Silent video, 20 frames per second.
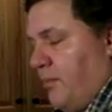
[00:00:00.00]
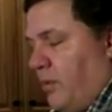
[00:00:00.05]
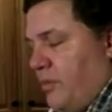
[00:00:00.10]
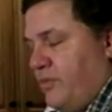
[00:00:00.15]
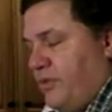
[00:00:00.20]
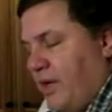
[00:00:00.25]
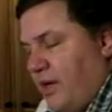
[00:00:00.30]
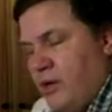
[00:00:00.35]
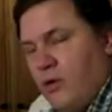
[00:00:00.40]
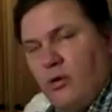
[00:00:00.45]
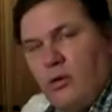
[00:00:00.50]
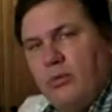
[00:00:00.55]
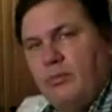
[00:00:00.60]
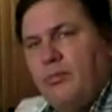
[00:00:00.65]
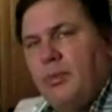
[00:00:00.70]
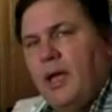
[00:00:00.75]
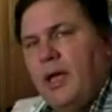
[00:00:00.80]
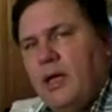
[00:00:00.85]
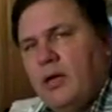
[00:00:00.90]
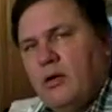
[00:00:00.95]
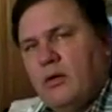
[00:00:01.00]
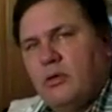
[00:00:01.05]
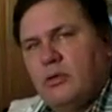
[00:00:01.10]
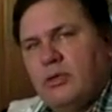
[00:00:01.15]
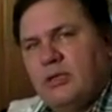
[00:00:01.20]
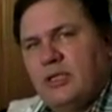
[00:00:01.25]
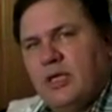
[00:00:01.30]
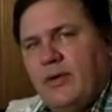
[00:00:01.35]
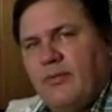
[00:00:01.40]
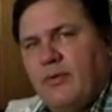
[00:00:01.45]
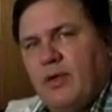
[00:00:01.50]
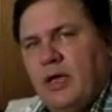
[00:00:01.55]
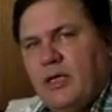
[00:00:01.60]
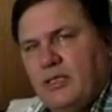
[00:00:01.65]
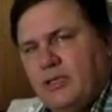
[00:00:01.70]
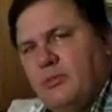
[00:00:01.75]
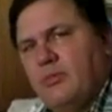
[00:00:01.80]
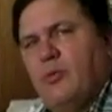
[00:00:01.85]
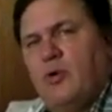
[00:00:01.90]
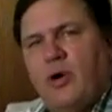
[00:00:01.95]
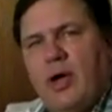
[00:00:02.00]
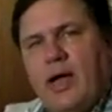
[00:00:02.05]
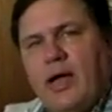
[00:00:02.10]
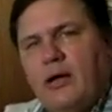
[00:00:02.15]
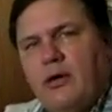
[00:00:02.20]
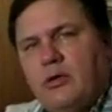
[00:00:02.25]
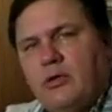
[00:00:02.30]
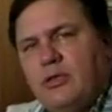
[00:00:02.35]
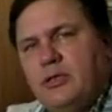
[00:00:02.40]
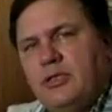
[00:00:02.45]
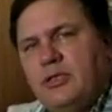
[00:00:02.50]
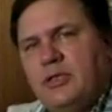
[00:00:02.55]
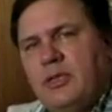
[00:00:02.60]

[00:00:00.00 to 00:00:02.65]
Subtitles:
day-old bagels, I've got some crackers,